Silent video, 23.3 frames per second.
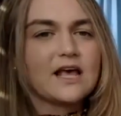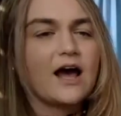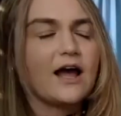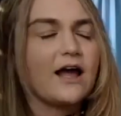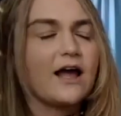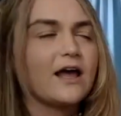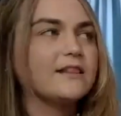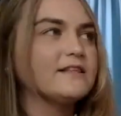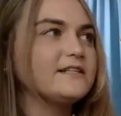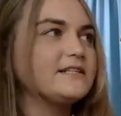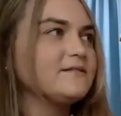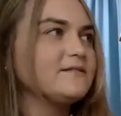I,
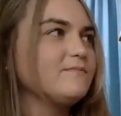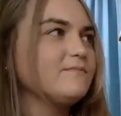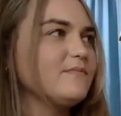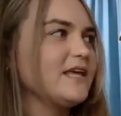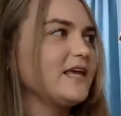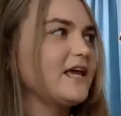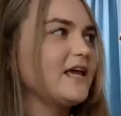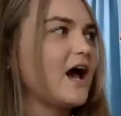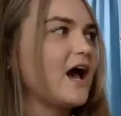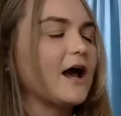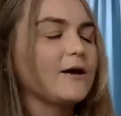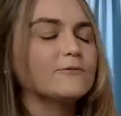to
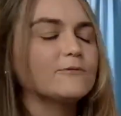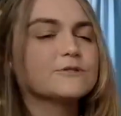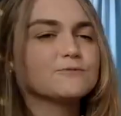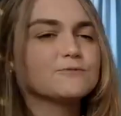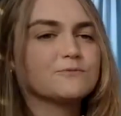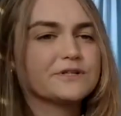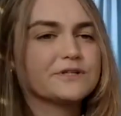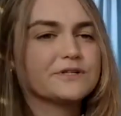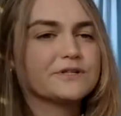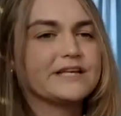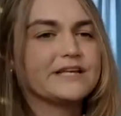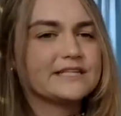me, I was
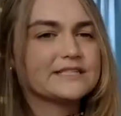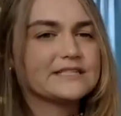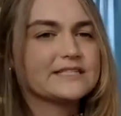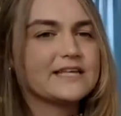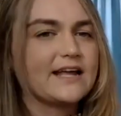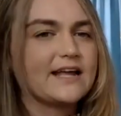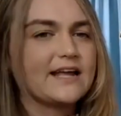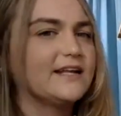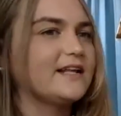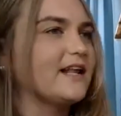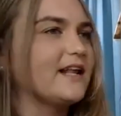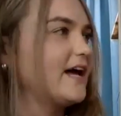really
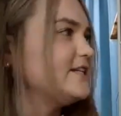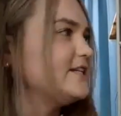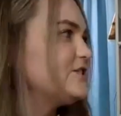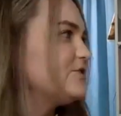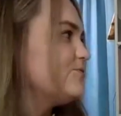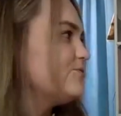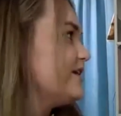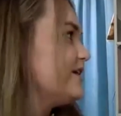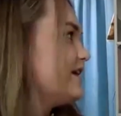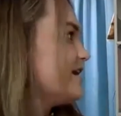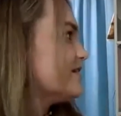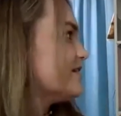excited. I do
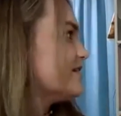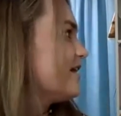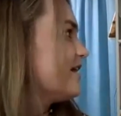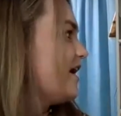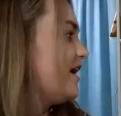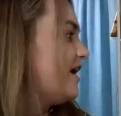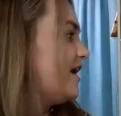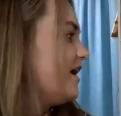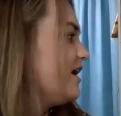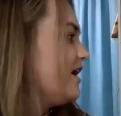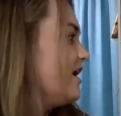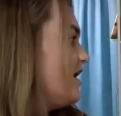think
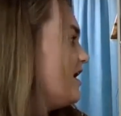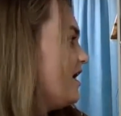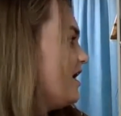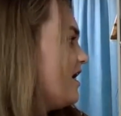they